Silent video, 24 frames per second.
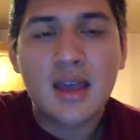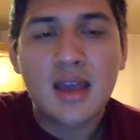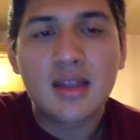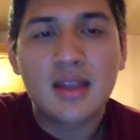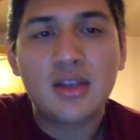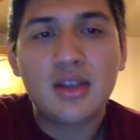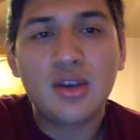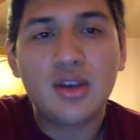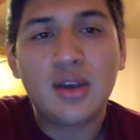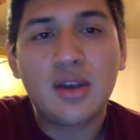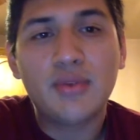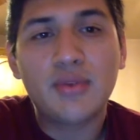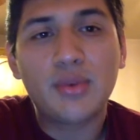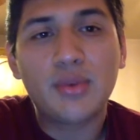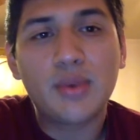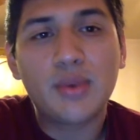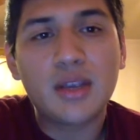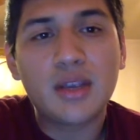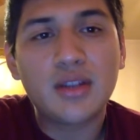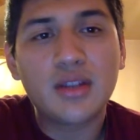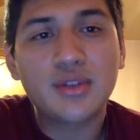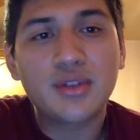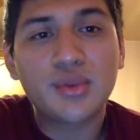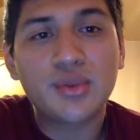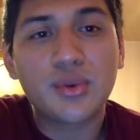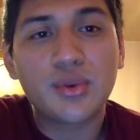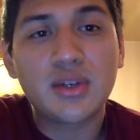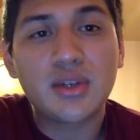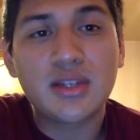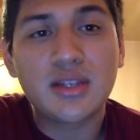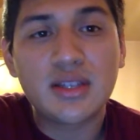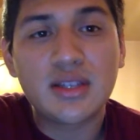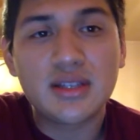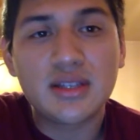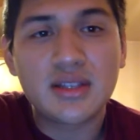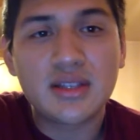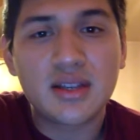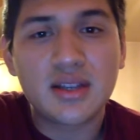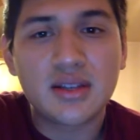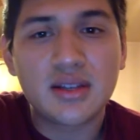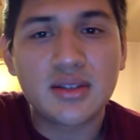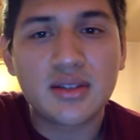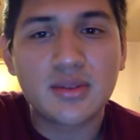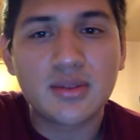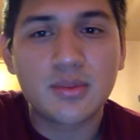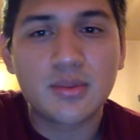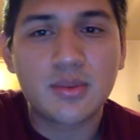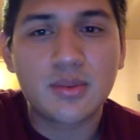Then you have the regulatory T
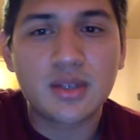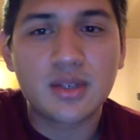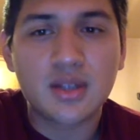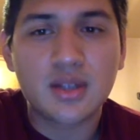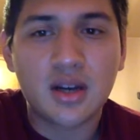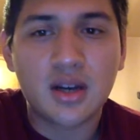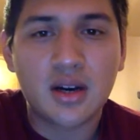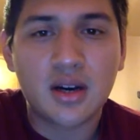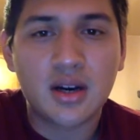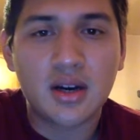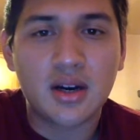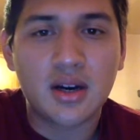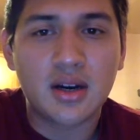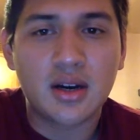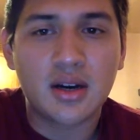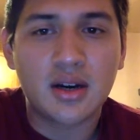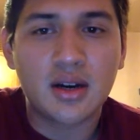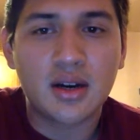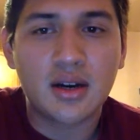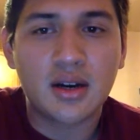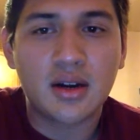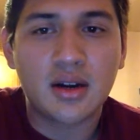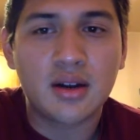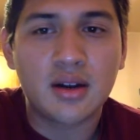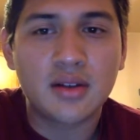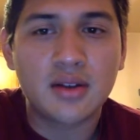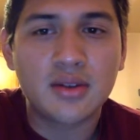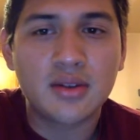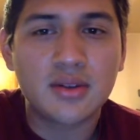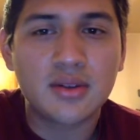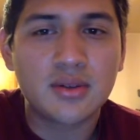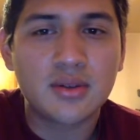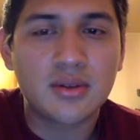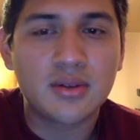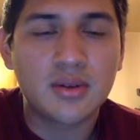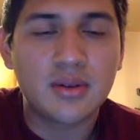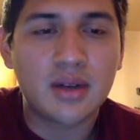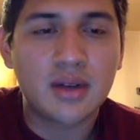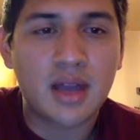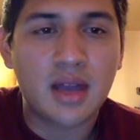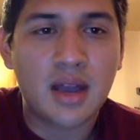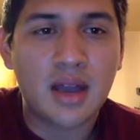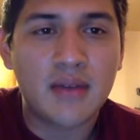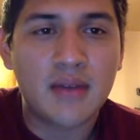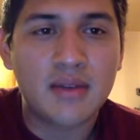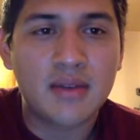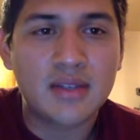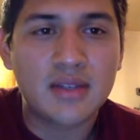cells, which are also
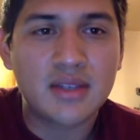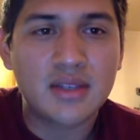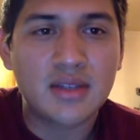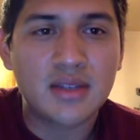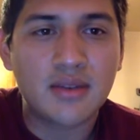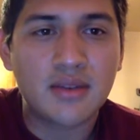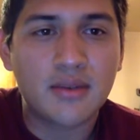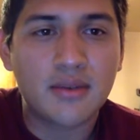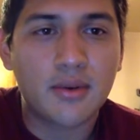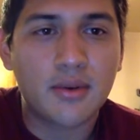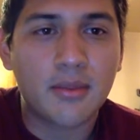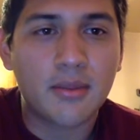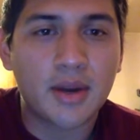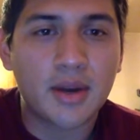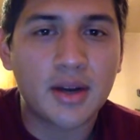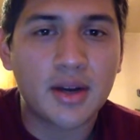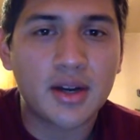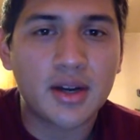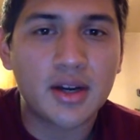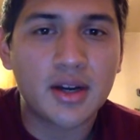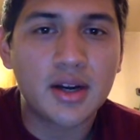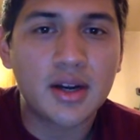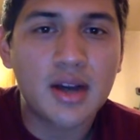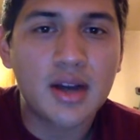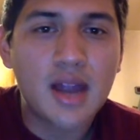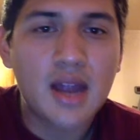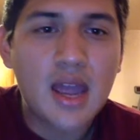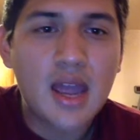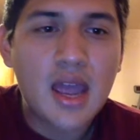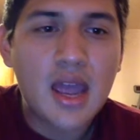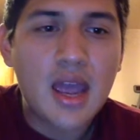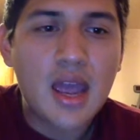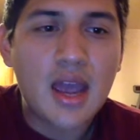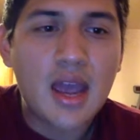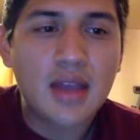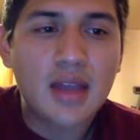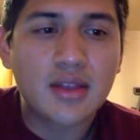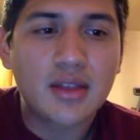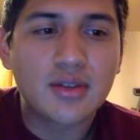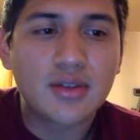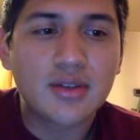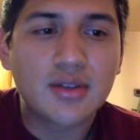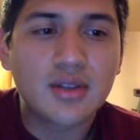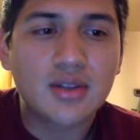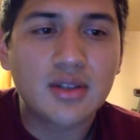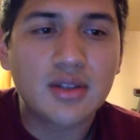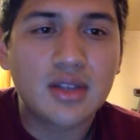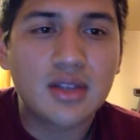have a CD4 marker, and
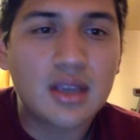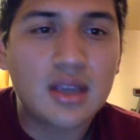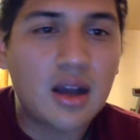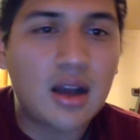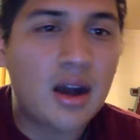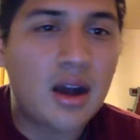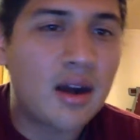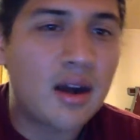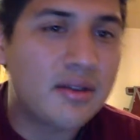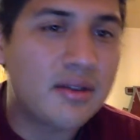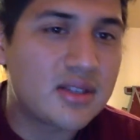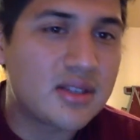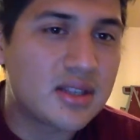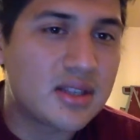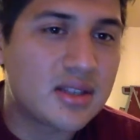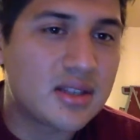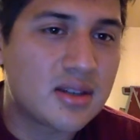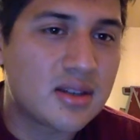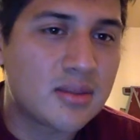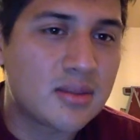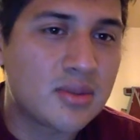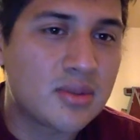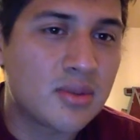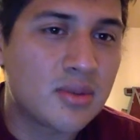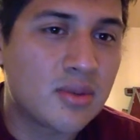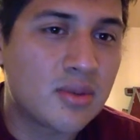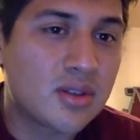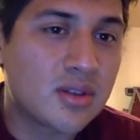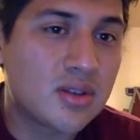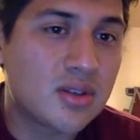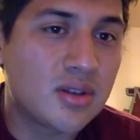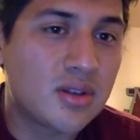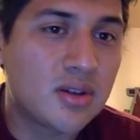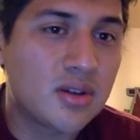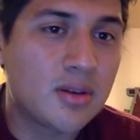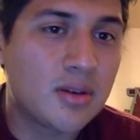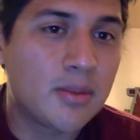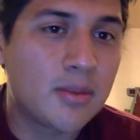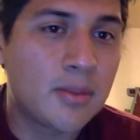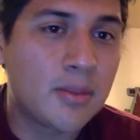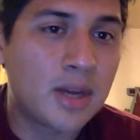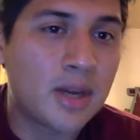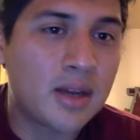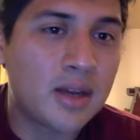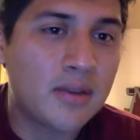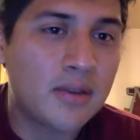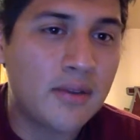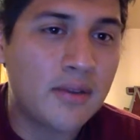those are the off system. So once your
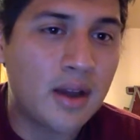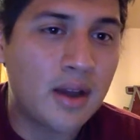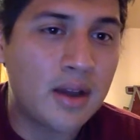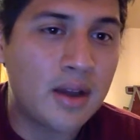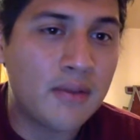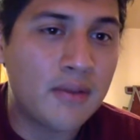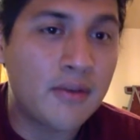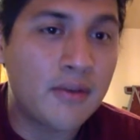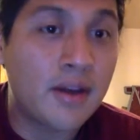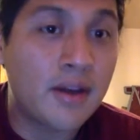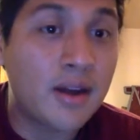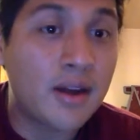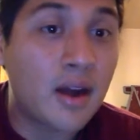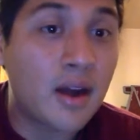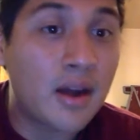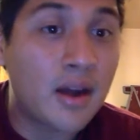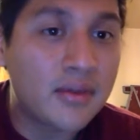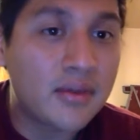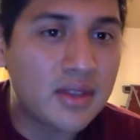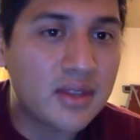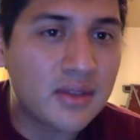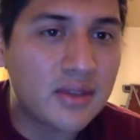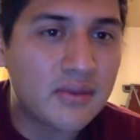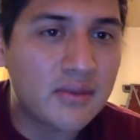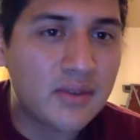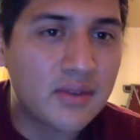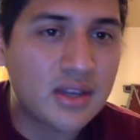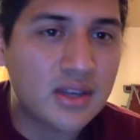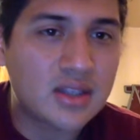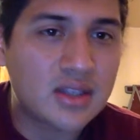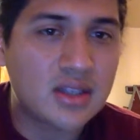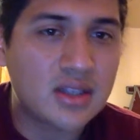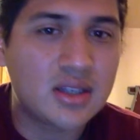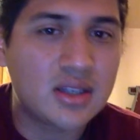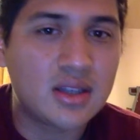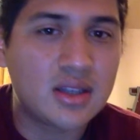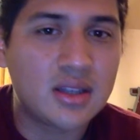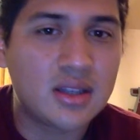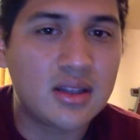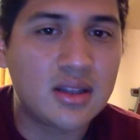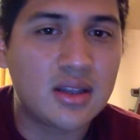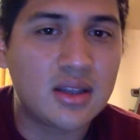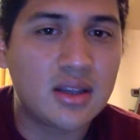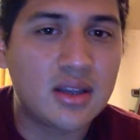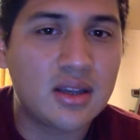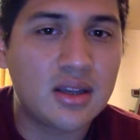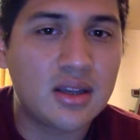body fought off the infection and